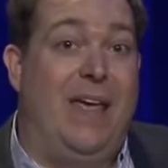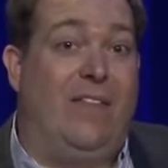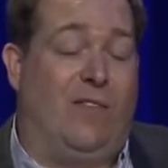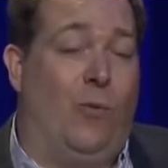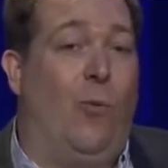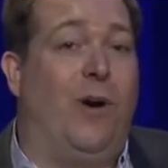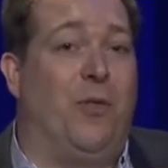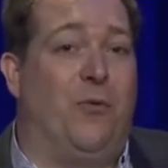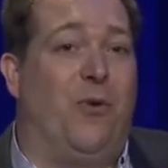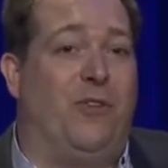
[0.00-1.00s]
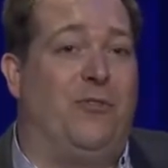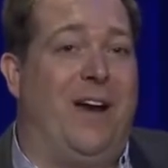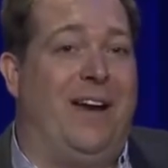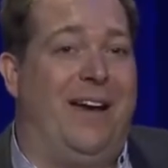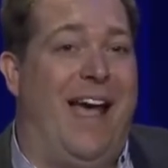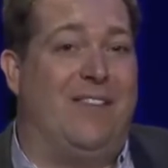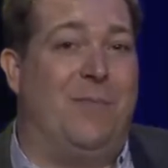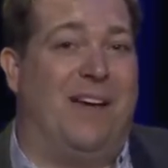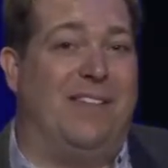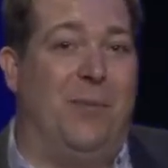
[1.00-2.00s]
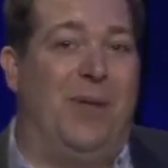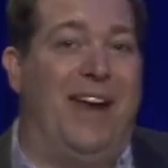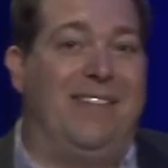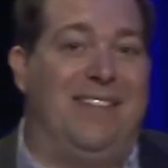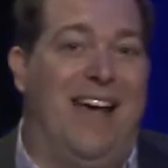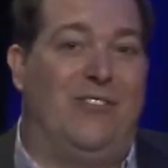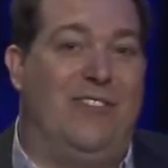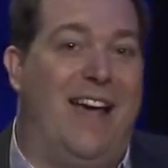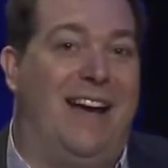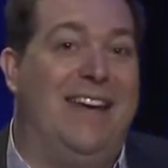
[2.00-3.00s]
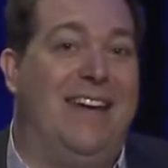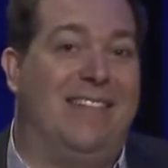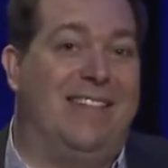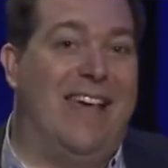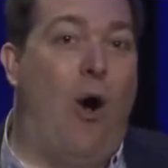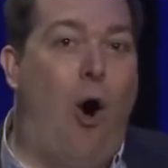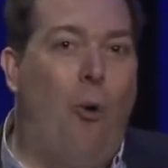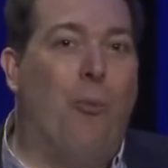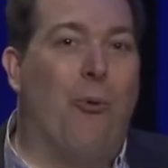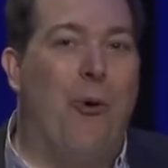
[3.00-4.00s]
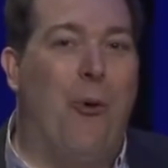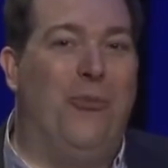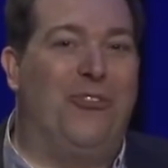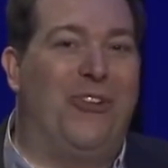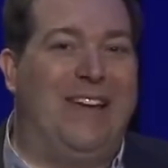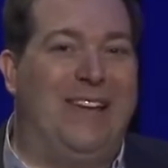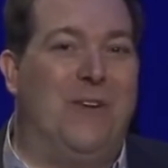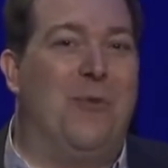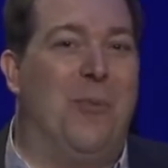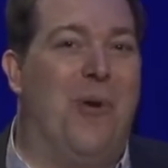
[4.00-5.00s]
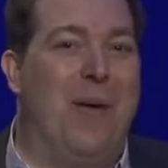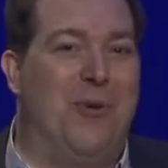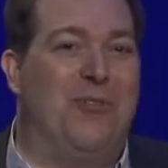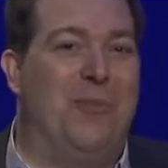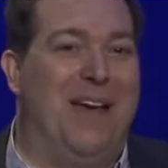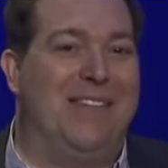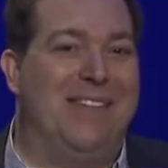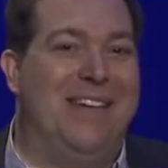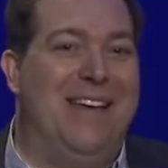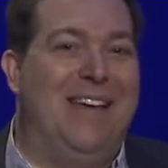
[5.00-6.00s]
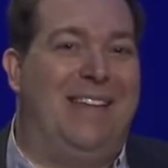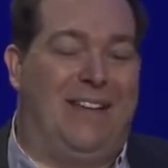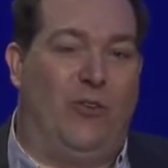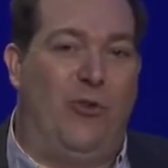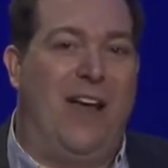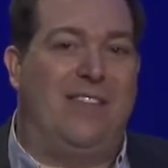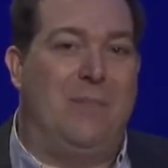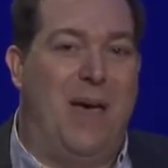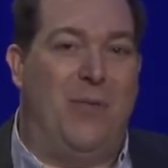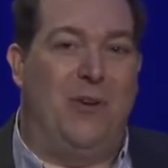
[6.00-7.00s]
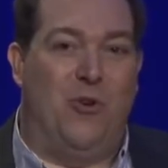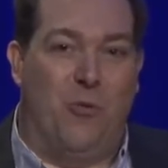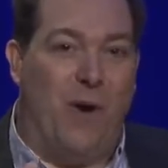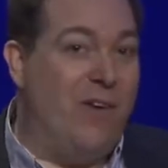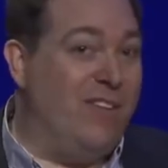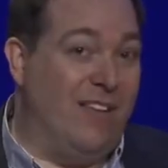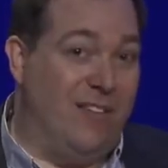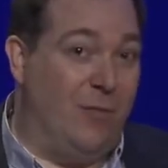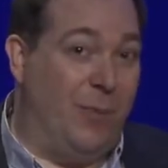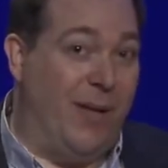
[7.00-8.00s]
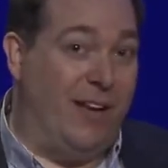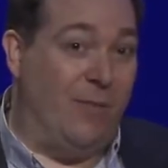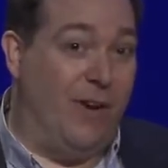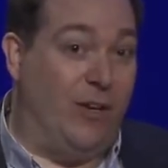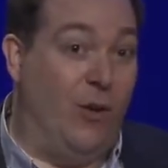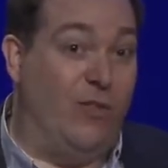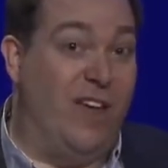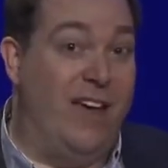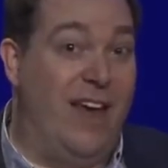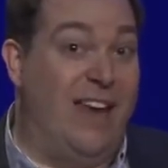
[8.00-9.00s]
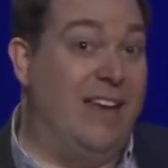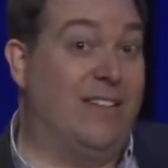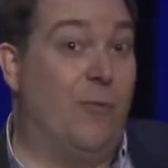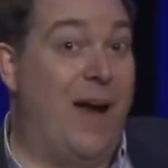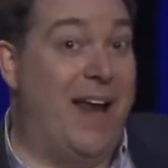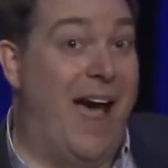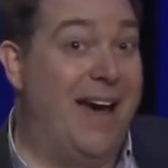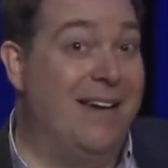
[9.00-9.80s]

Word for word: This is one of the frustrating aspects of the planet detection techniques is they all probe slightly different parameter space. Like the transit method, you're very sensitive to planets very close in, and you get the radii.